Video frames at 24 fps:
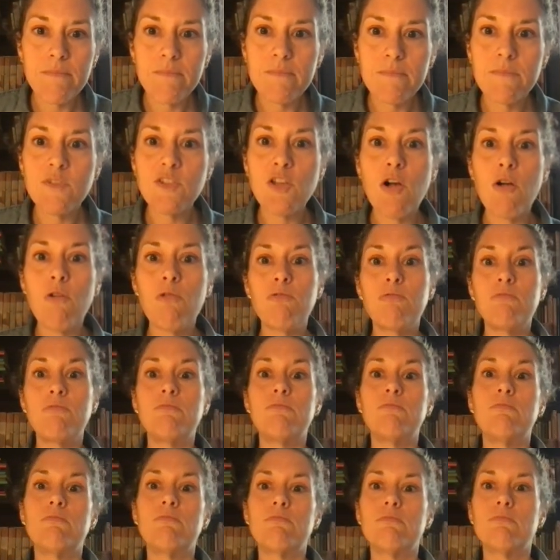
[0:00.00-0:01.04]
So
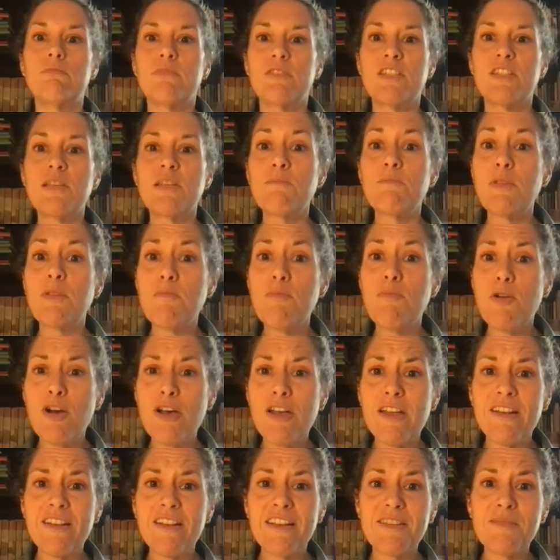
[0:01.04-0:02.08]
simply
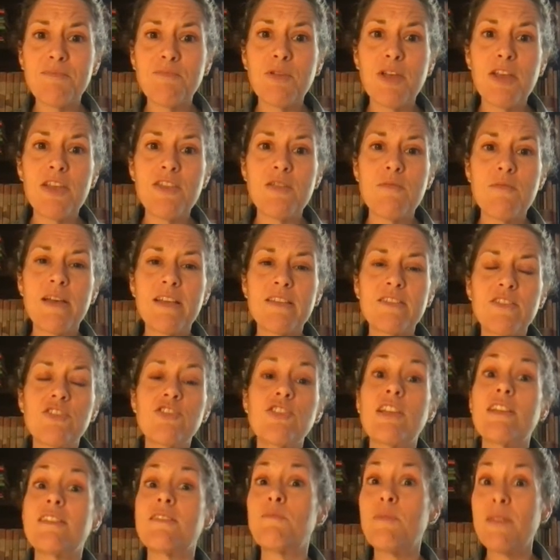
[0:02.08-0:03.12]
put, explain the message
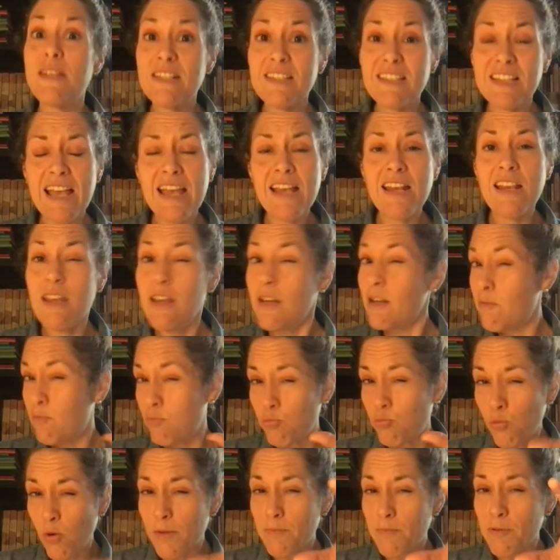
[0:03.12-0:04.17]
that's being sent in
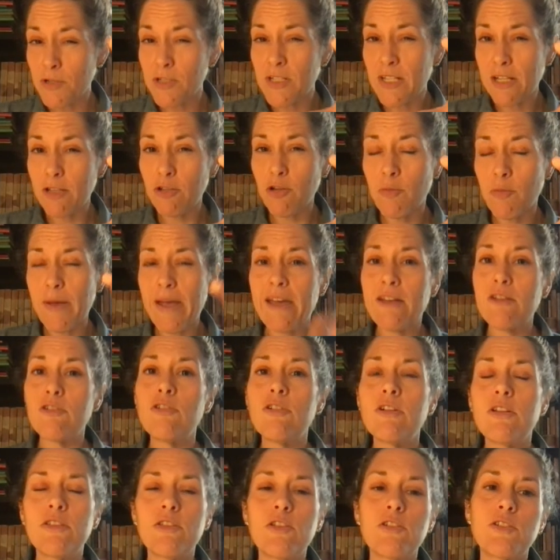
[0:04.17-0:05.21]
one particular panel
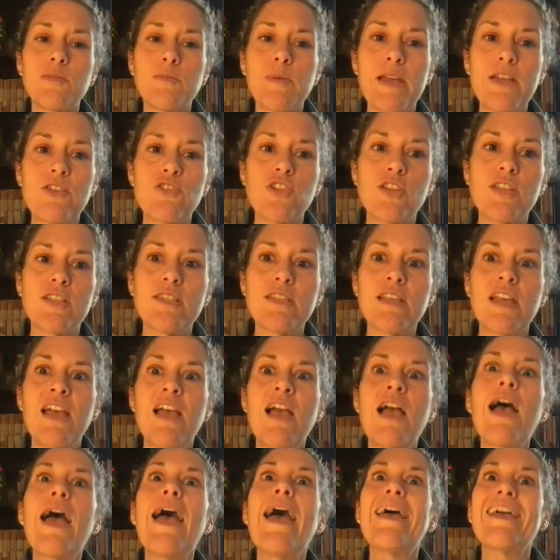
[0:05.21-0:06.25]
on those pages
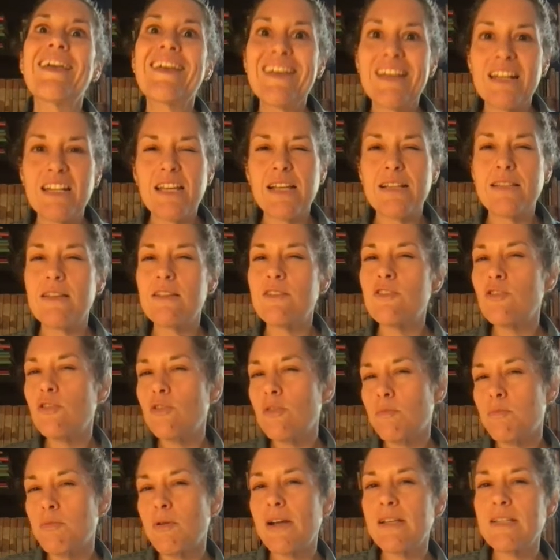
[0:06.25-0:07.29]
and connect it to
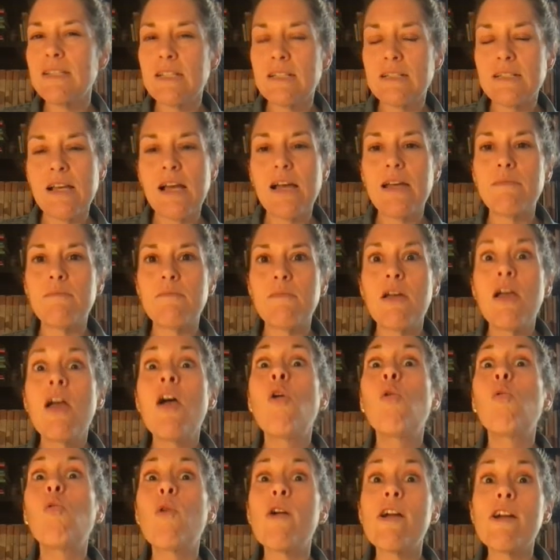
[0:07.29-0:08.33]
the present time.
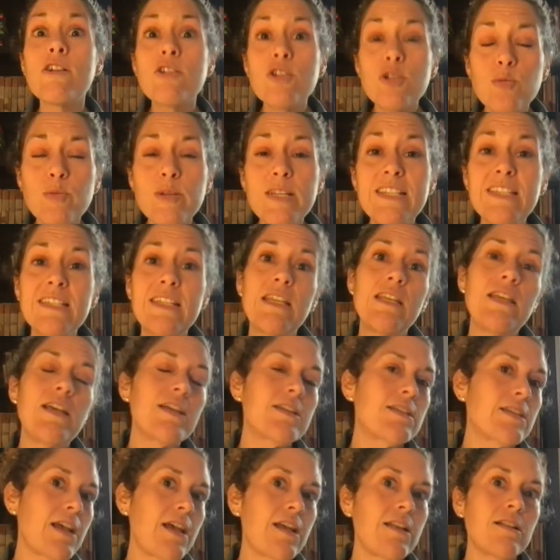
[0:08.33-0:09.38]
Where do we see,
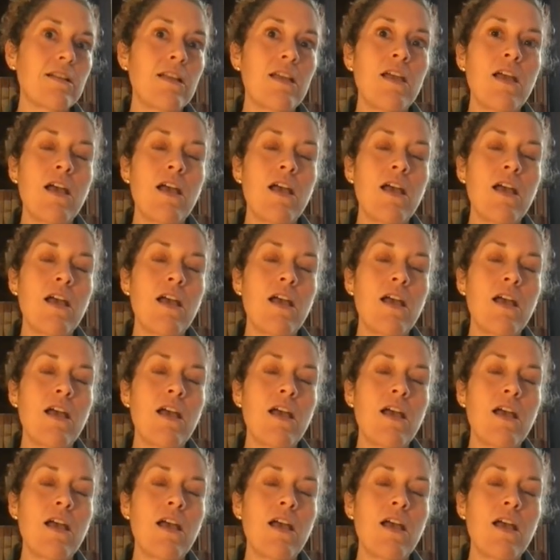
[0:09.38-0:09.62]
again,